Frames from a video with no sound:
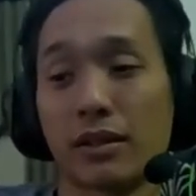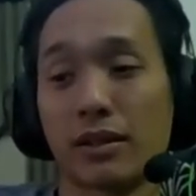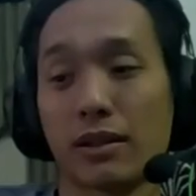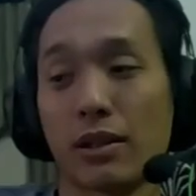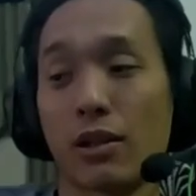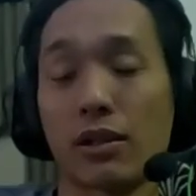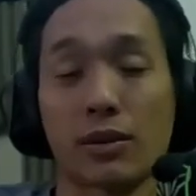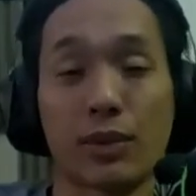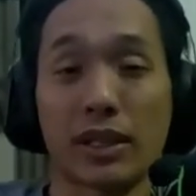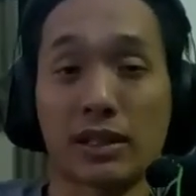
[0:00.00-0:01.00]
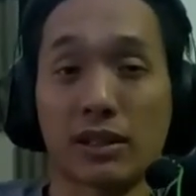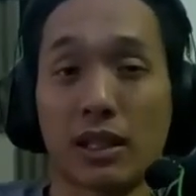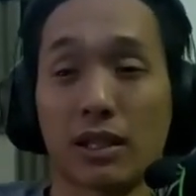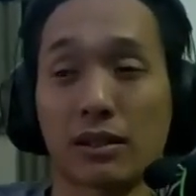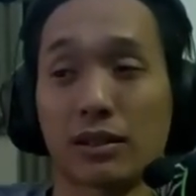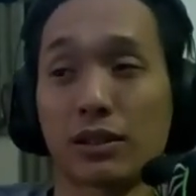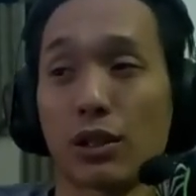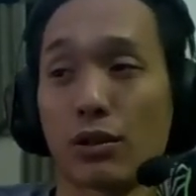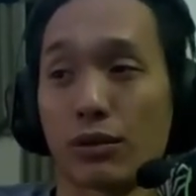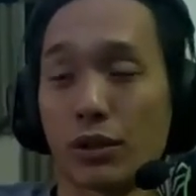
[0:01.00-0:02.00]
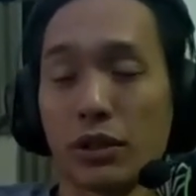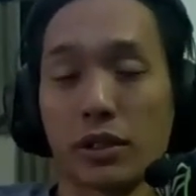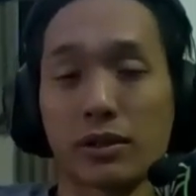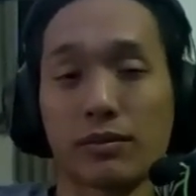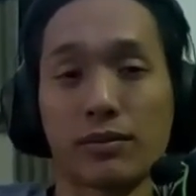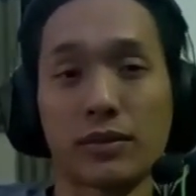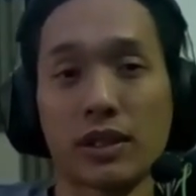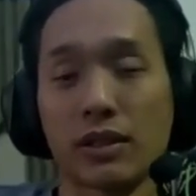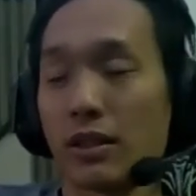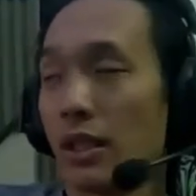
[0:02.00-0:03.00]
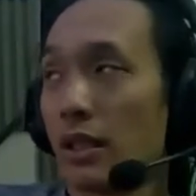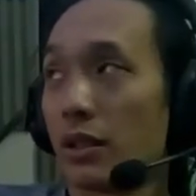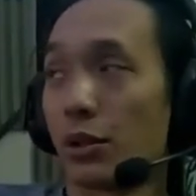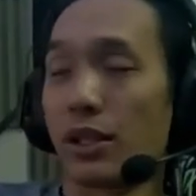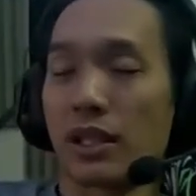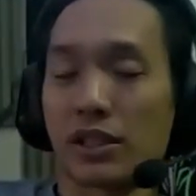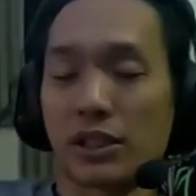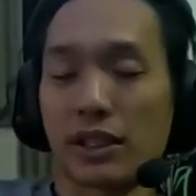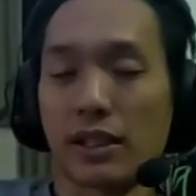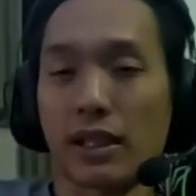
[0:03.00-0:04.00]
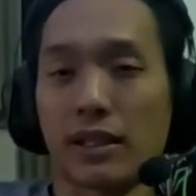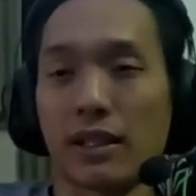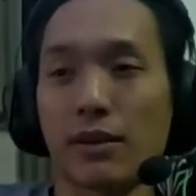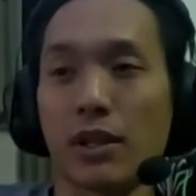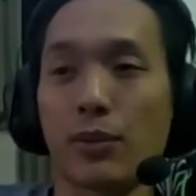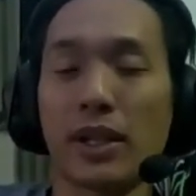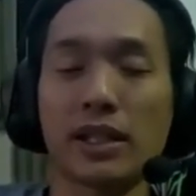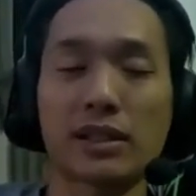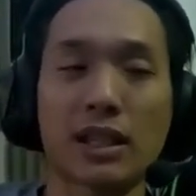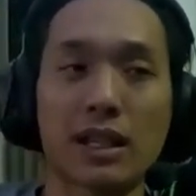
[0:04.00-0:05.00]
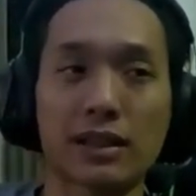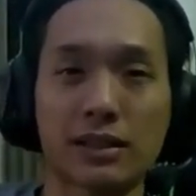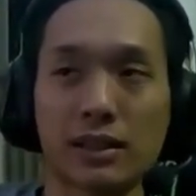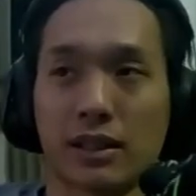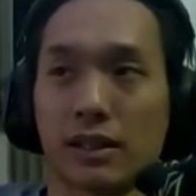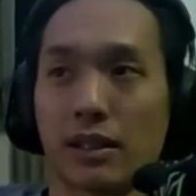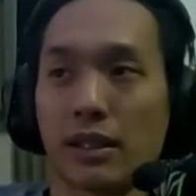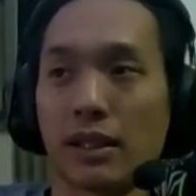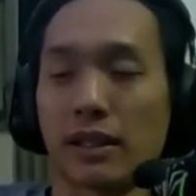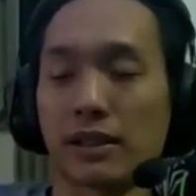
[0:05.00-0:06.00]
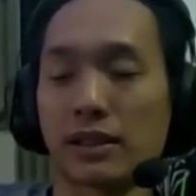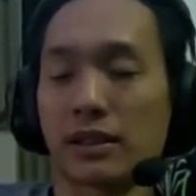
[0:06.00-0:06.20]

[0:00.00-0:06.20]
all in penny stock. So do your due diligence, and a penny stock is,